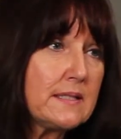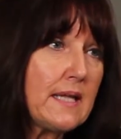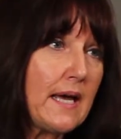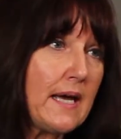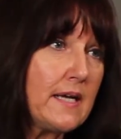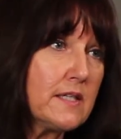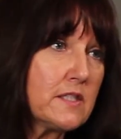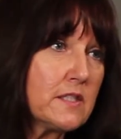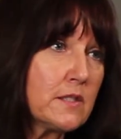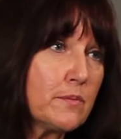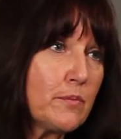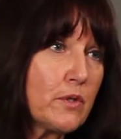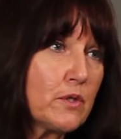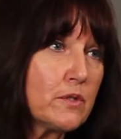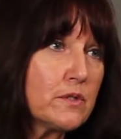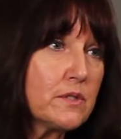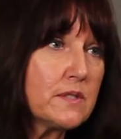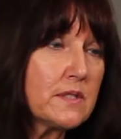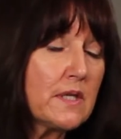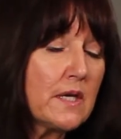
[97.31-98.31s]

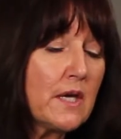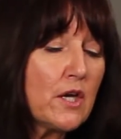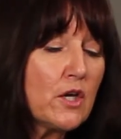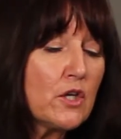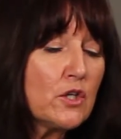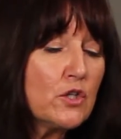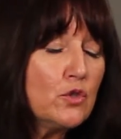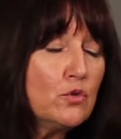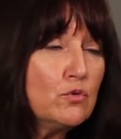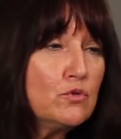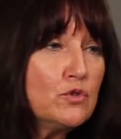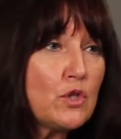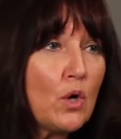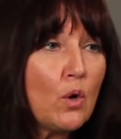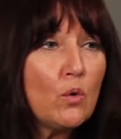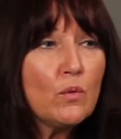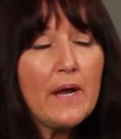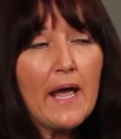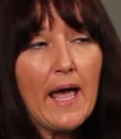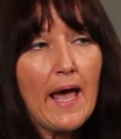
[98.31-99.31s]
elastomers, you
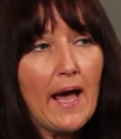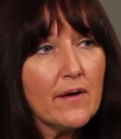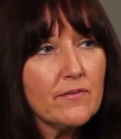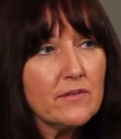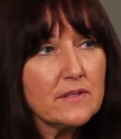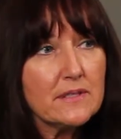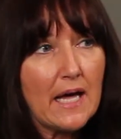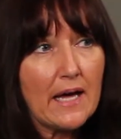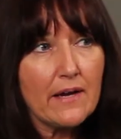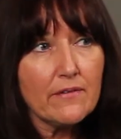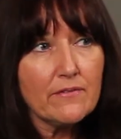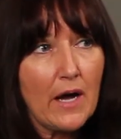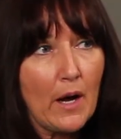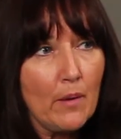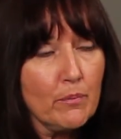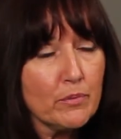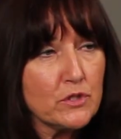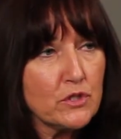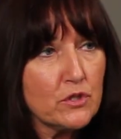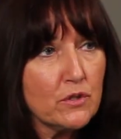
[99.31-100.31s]
don't have a lot of
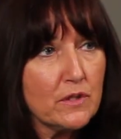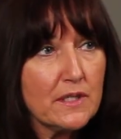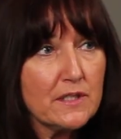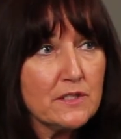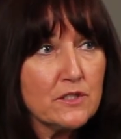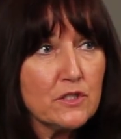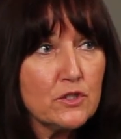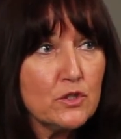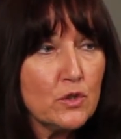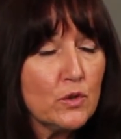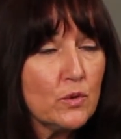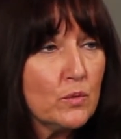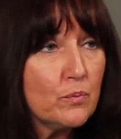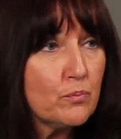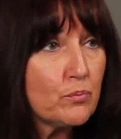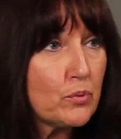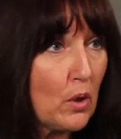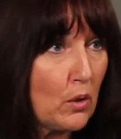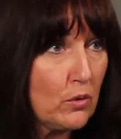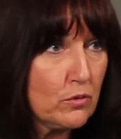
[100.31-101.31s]
opportunity to do
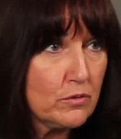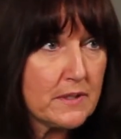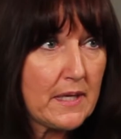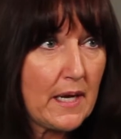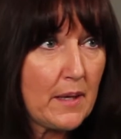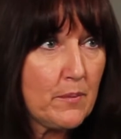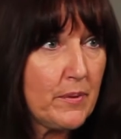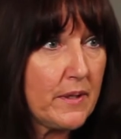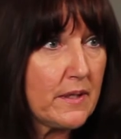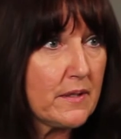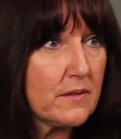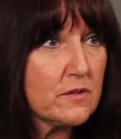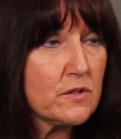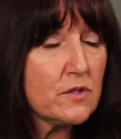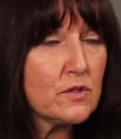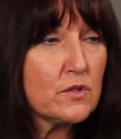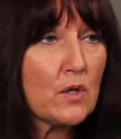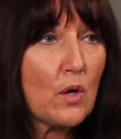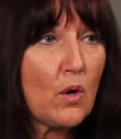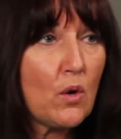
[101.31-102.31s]
prototyping.
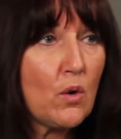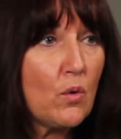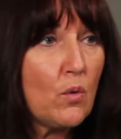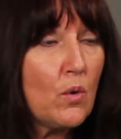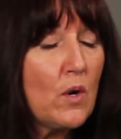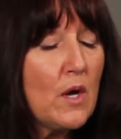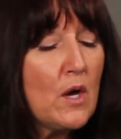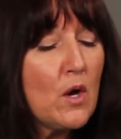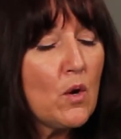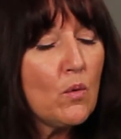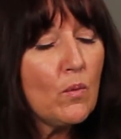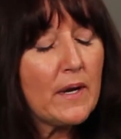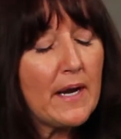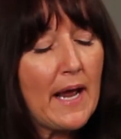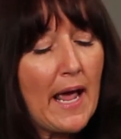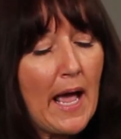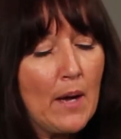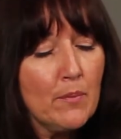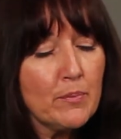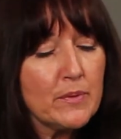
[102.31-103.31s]
So what
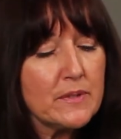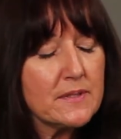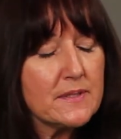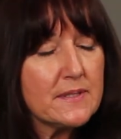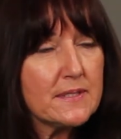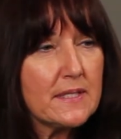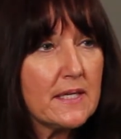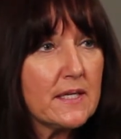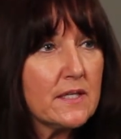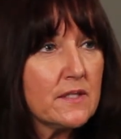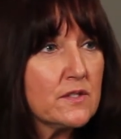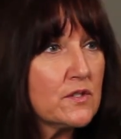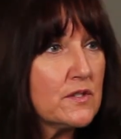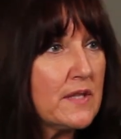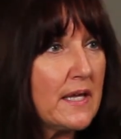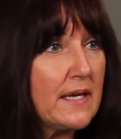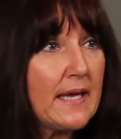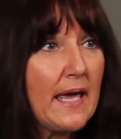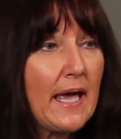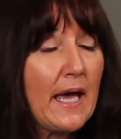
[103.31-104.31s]
happens is
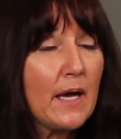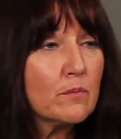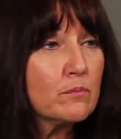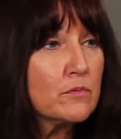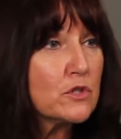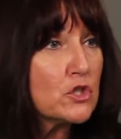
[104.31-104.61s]
they can't